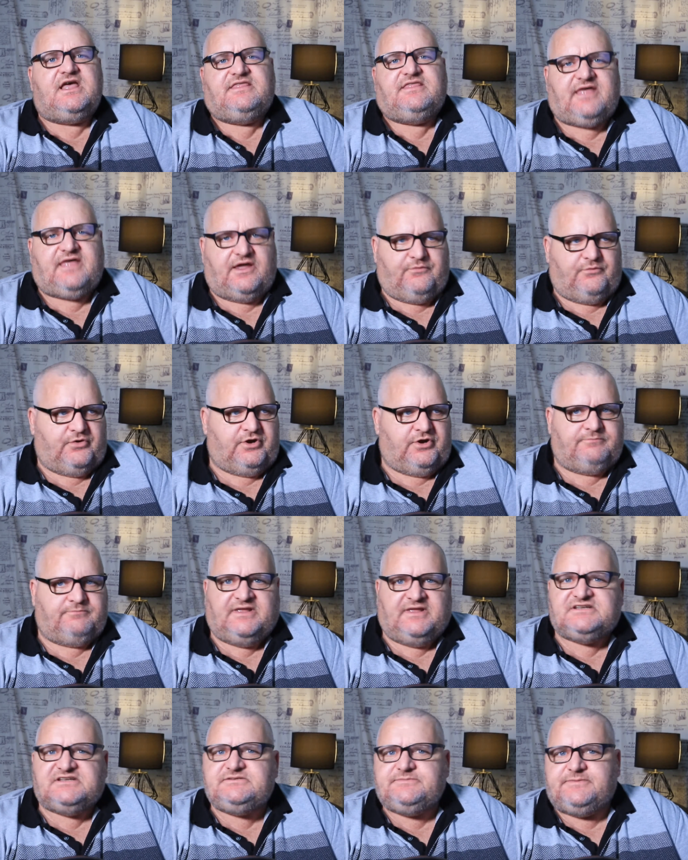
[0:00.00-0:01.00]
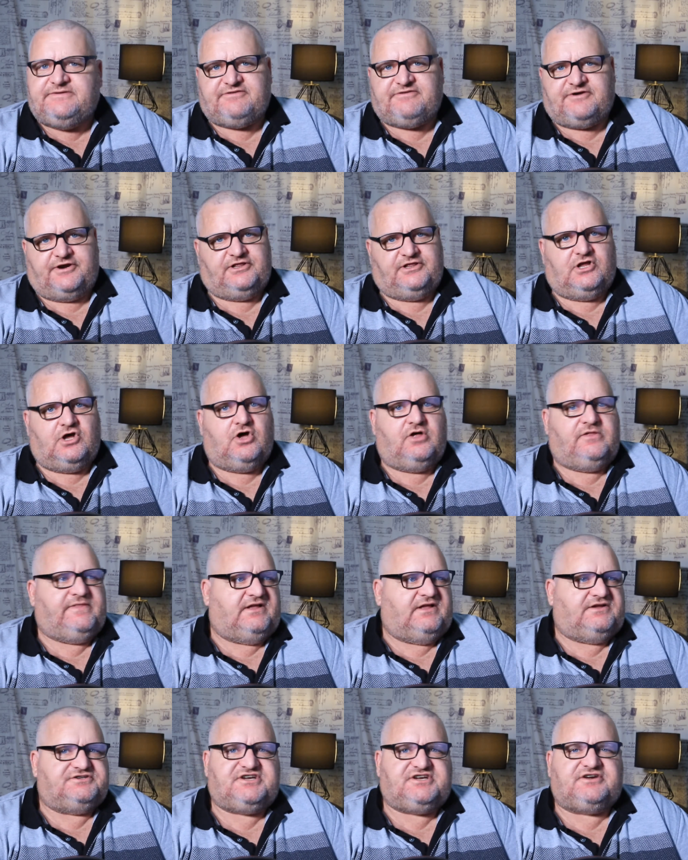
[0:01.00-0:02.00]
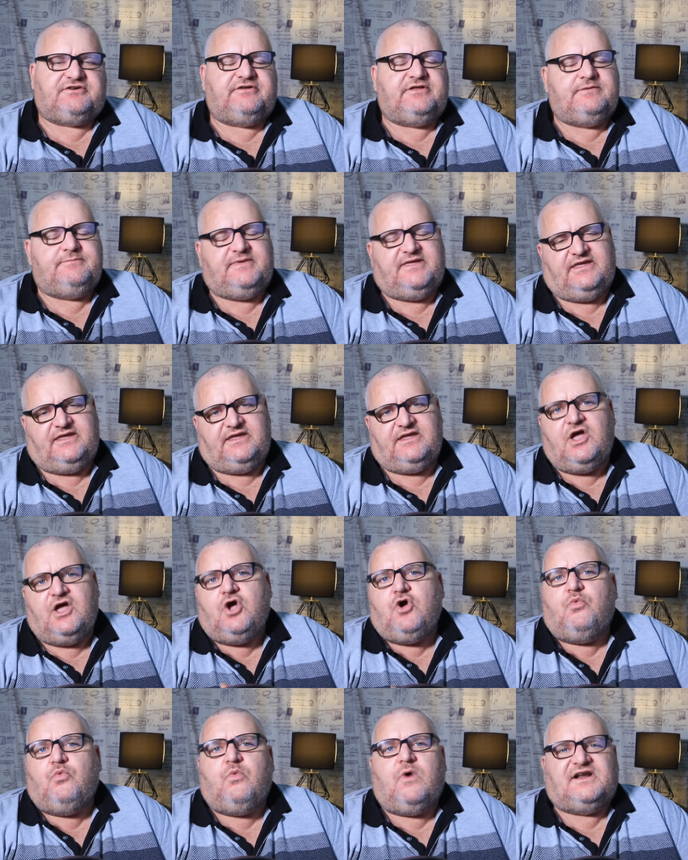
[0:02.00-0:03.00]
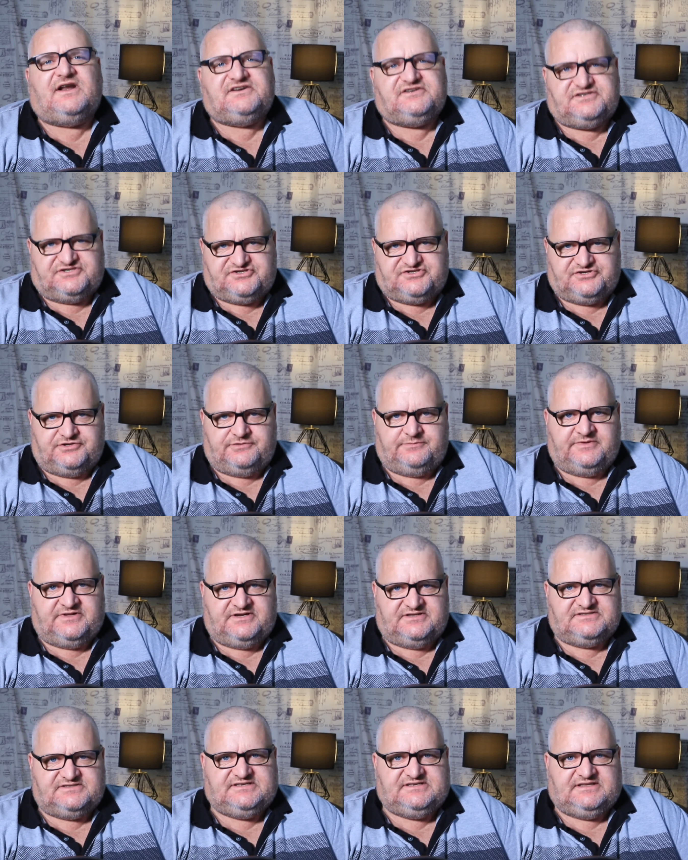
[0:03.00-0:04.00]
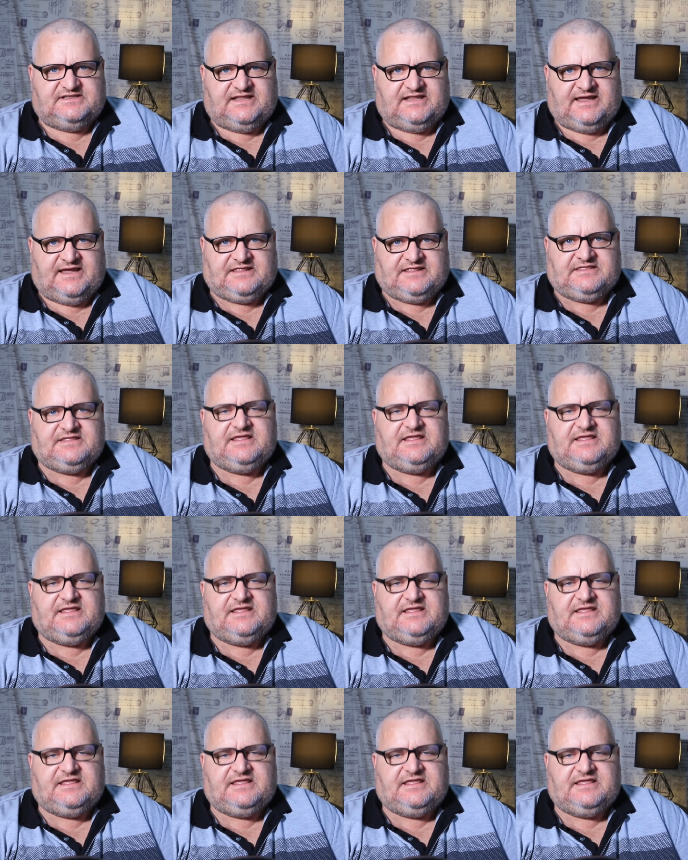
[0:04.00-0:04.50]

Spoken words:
They weren't meant to be very long, they'll generally be 1 to 2 minutes in length.